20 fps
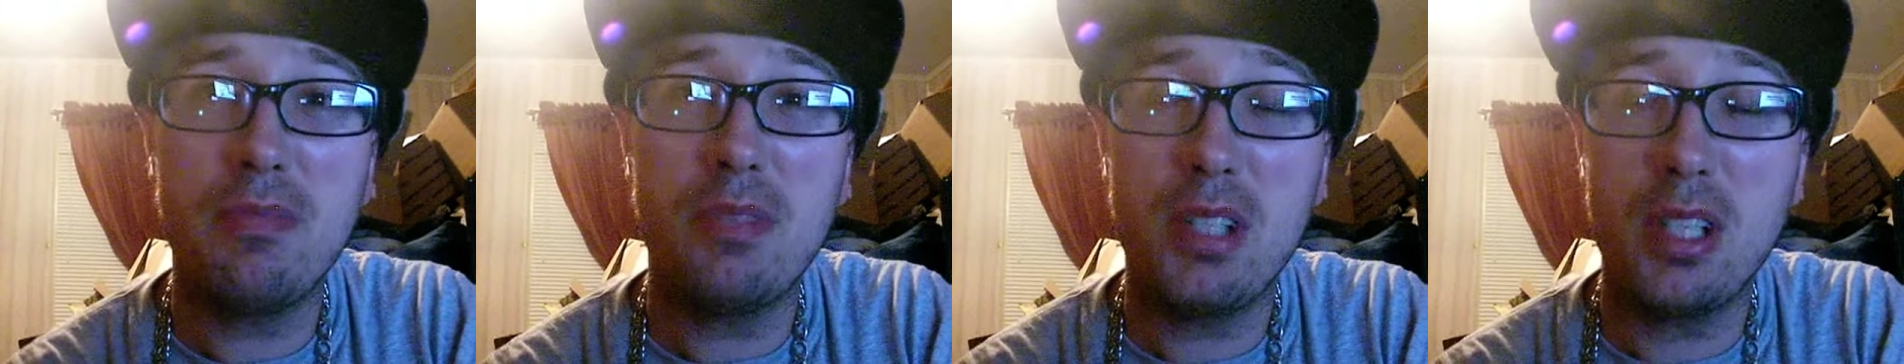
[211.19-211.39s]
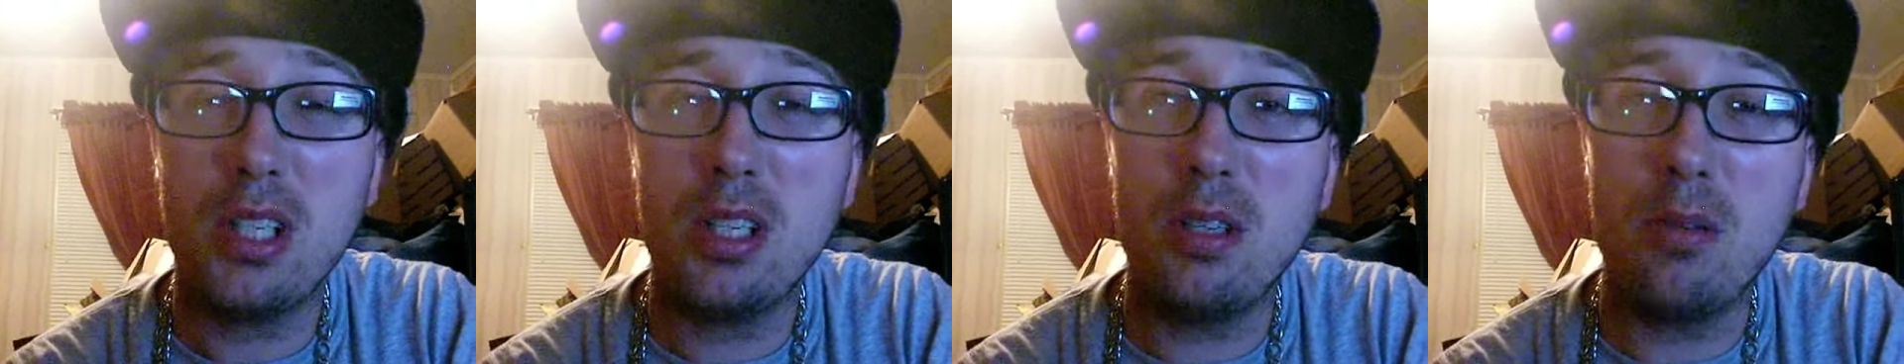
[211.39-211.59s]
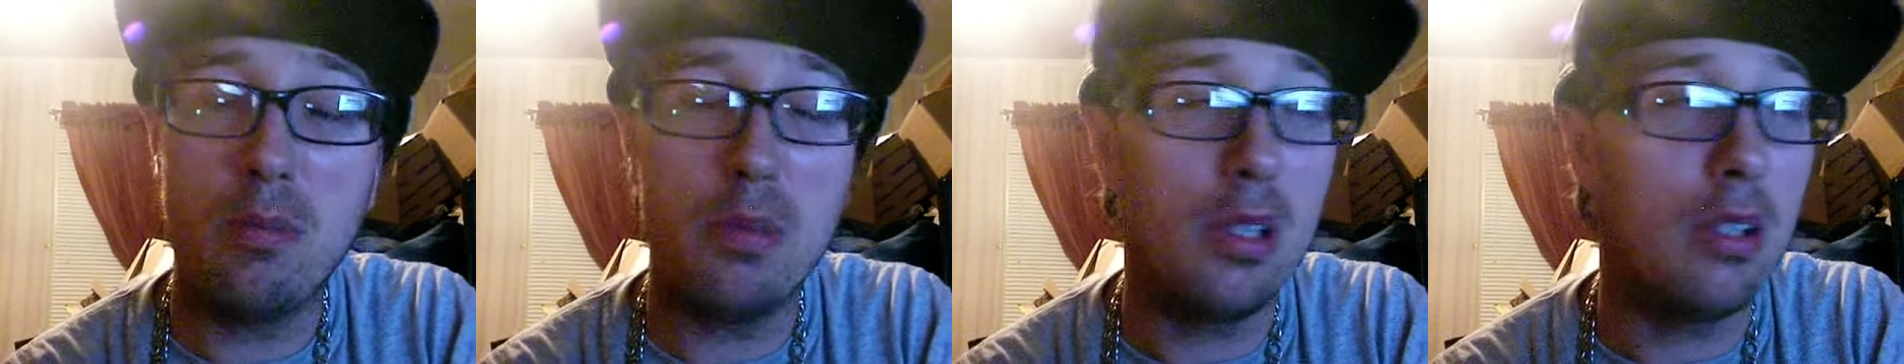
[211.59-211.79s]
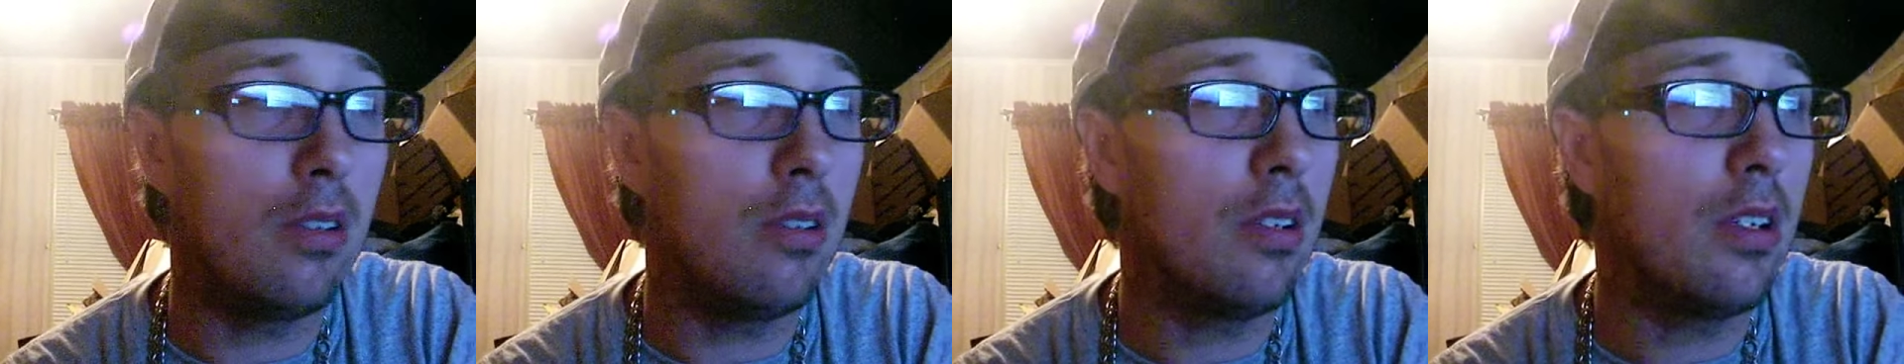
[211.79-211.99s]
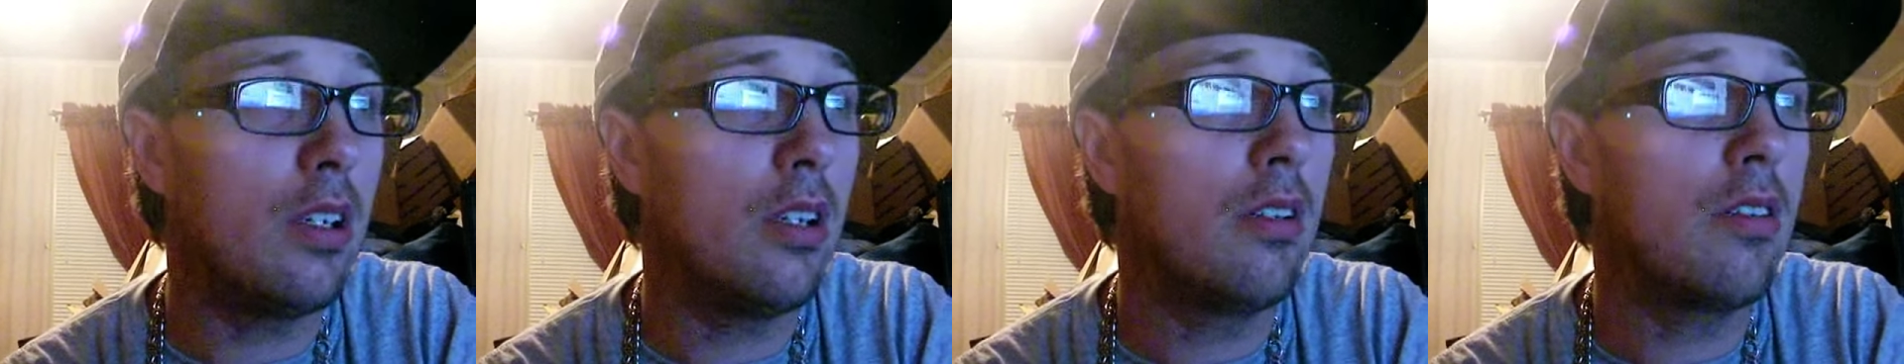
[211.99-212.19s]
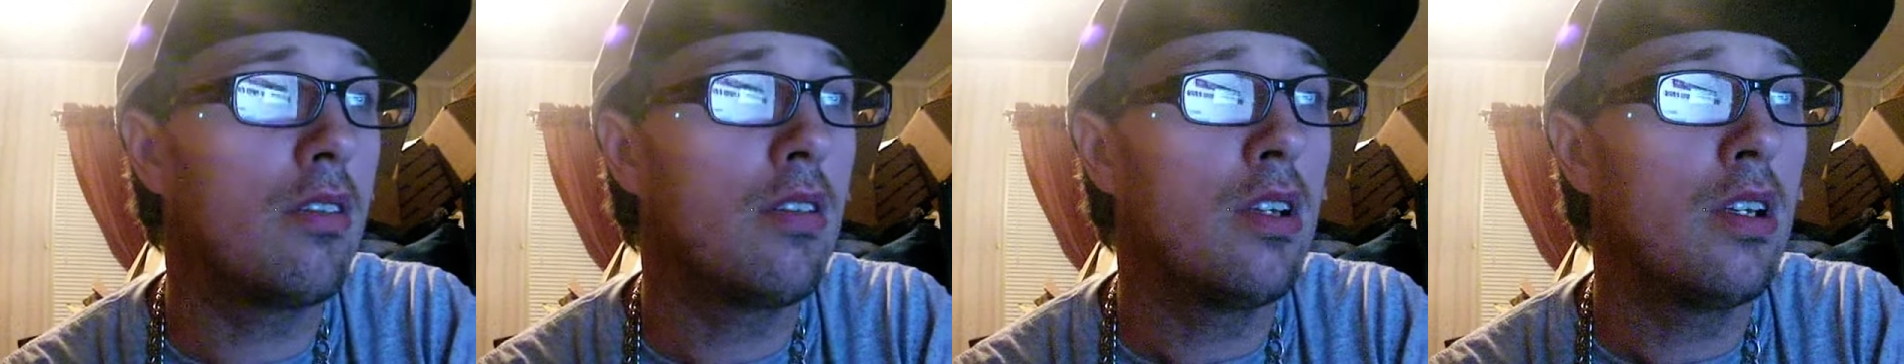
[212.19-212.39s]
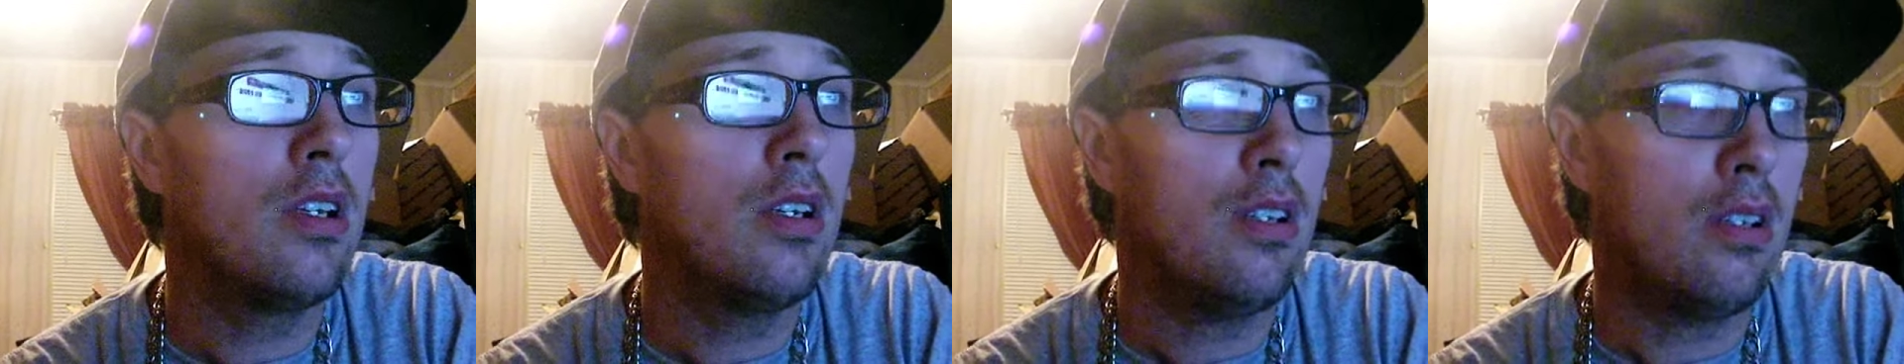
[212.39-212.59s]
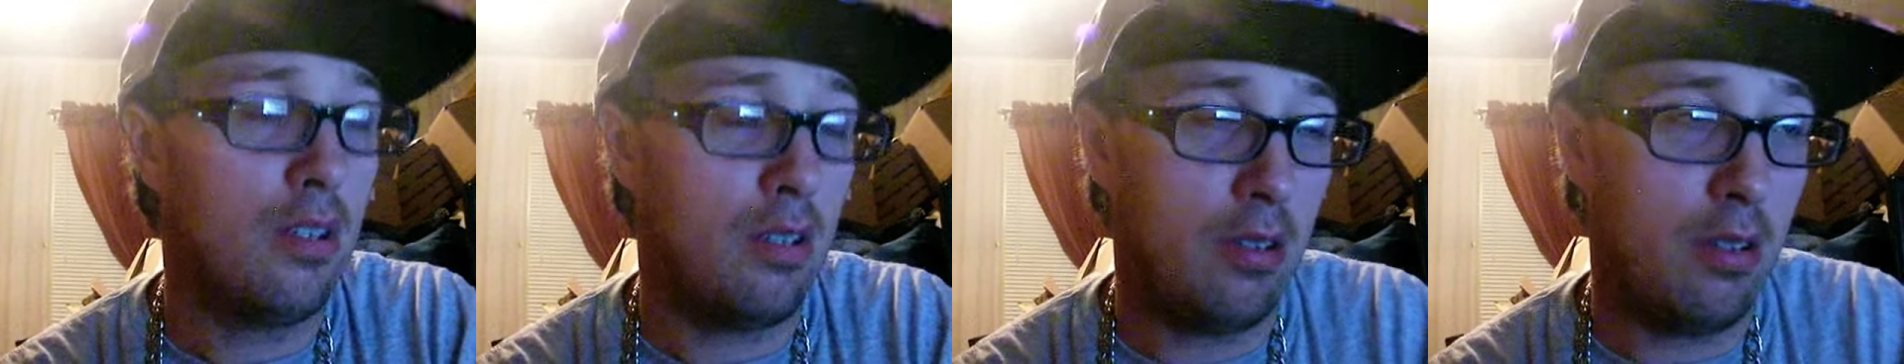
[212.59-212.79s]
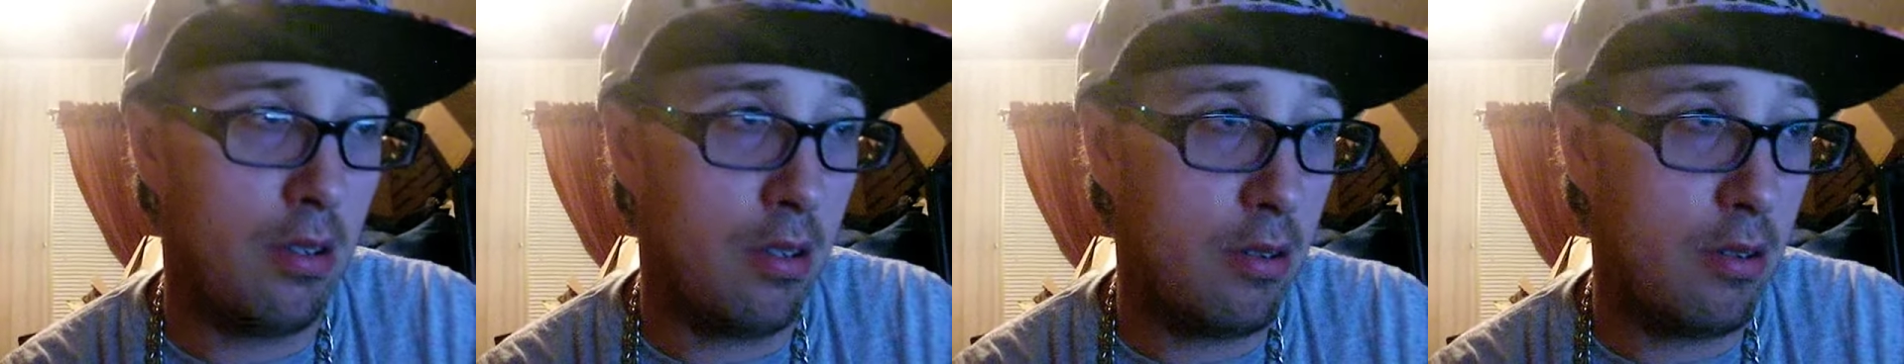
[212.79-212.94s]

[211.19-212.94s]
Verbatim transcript: in the Middle East, and you